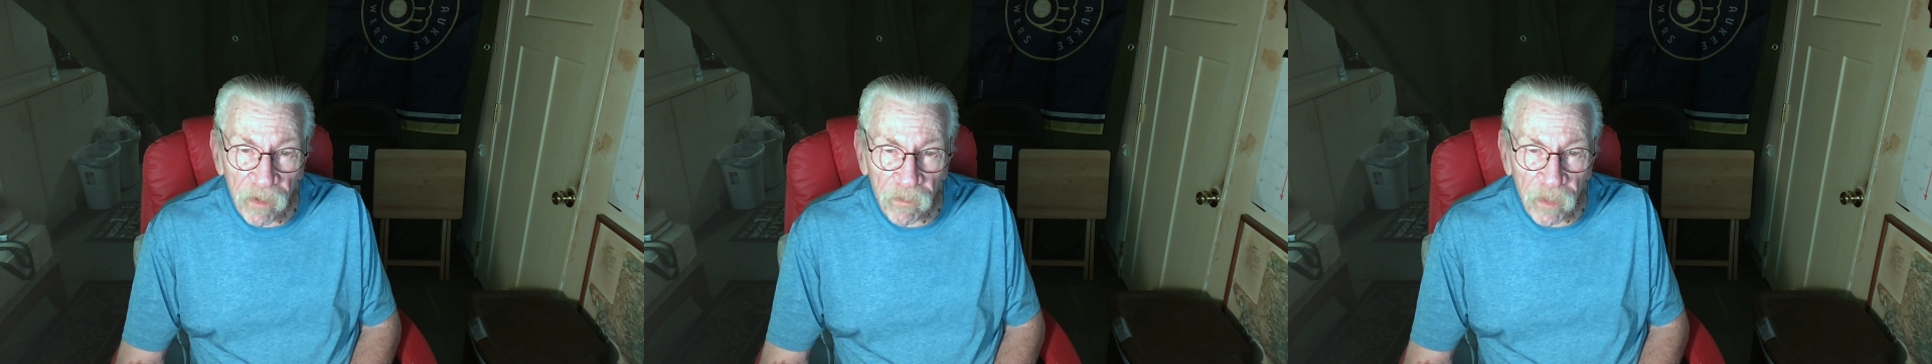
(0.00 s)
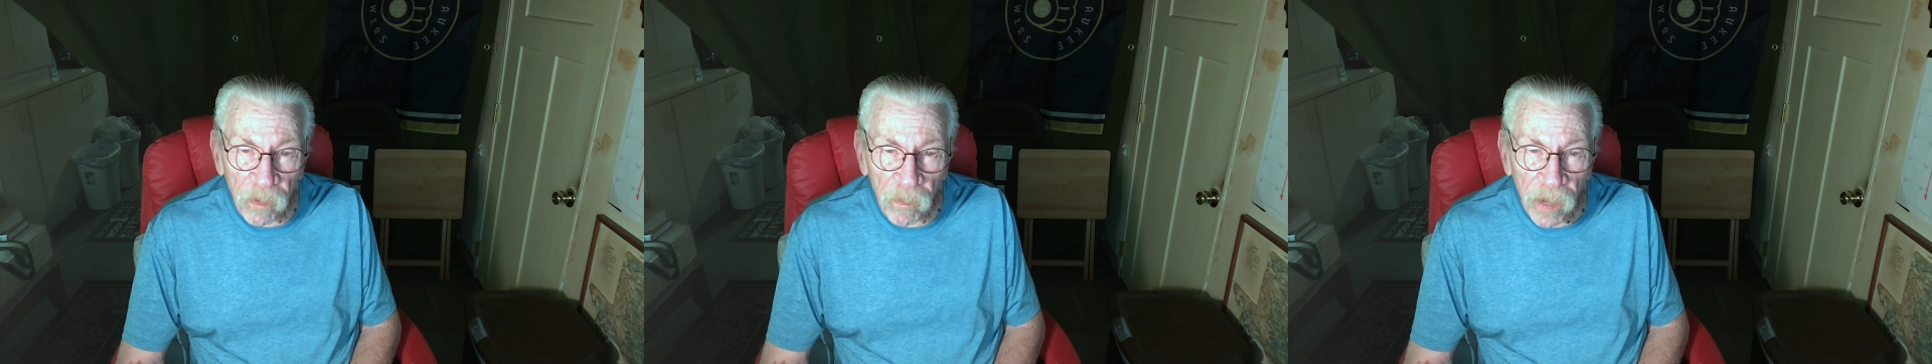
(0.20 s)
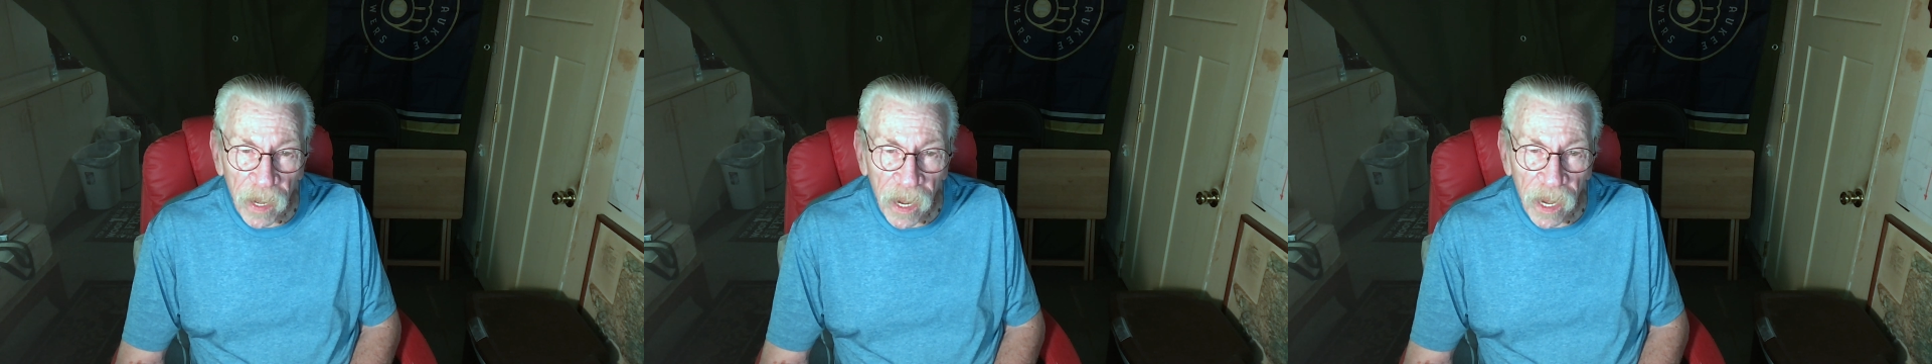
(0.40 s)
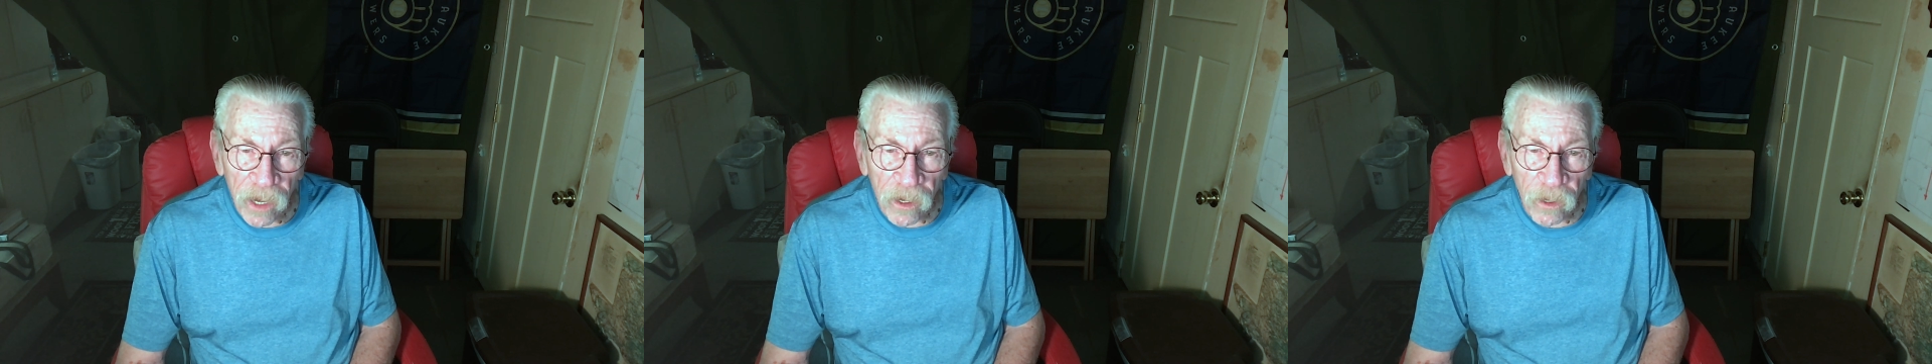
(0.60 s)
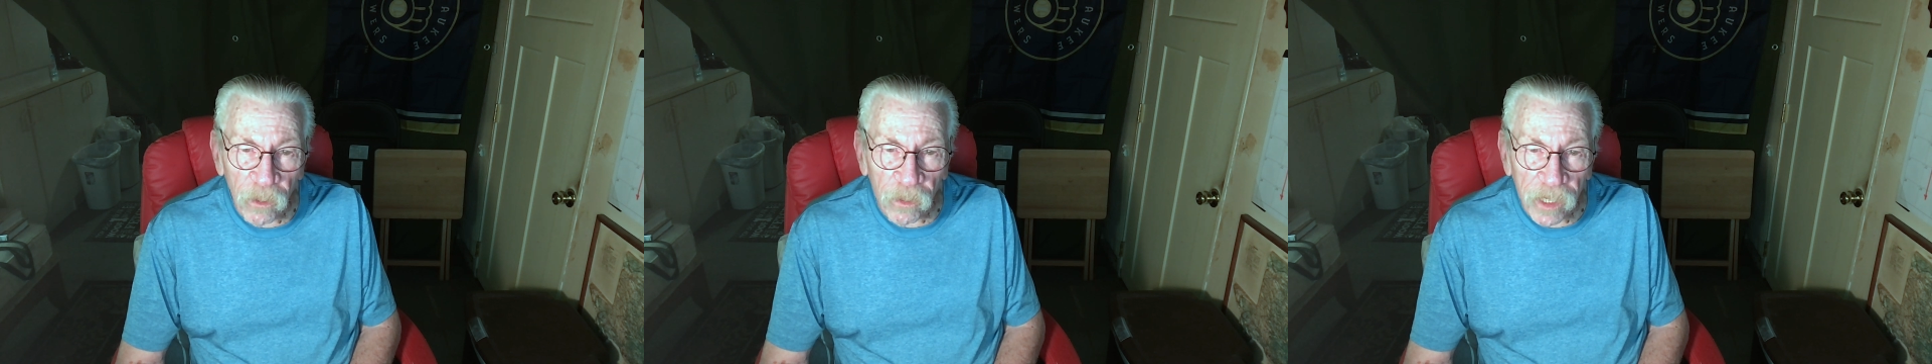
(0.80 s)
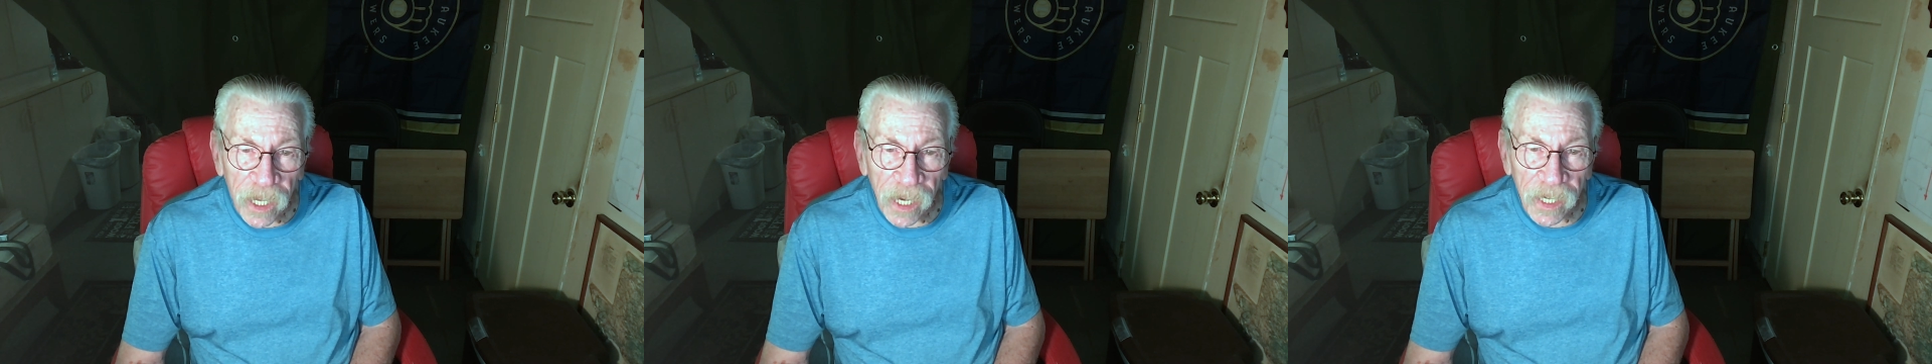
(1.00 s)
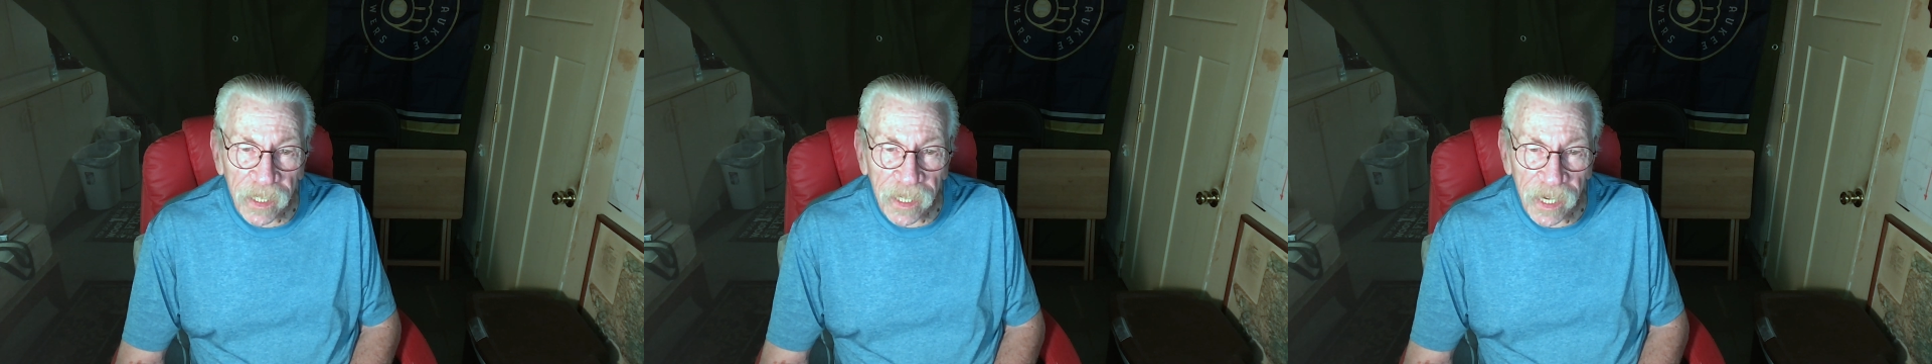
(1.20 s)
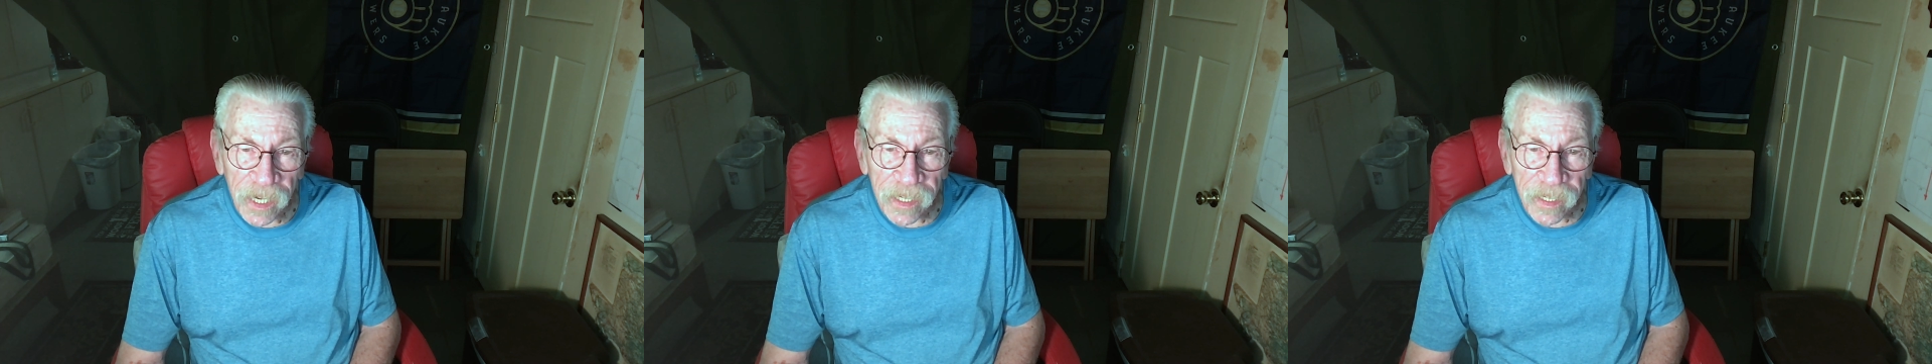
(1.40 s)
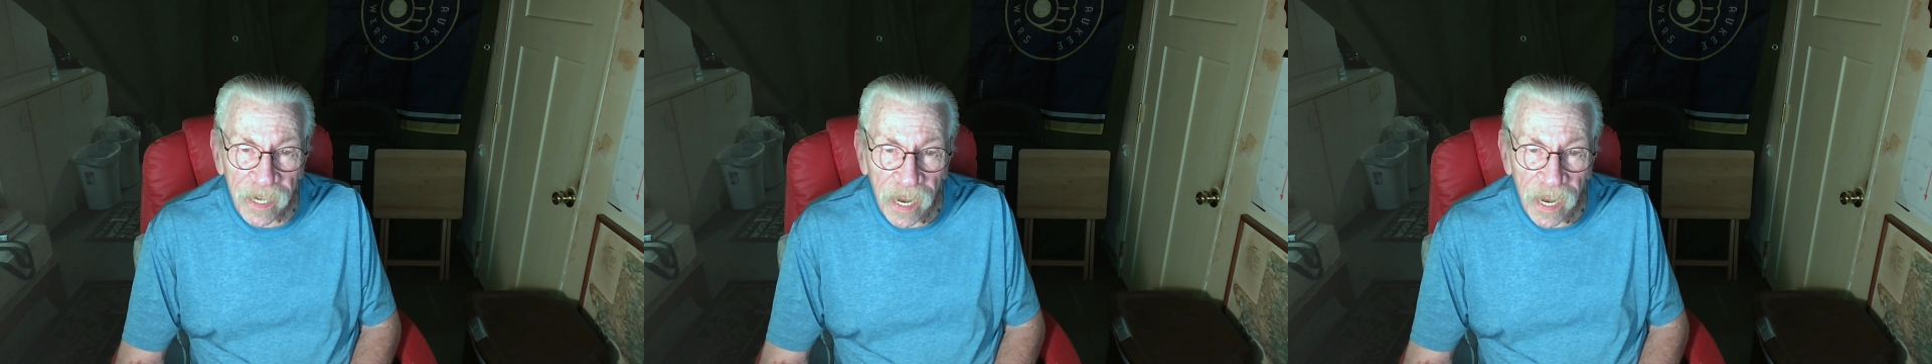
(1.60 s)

of the man who kicked his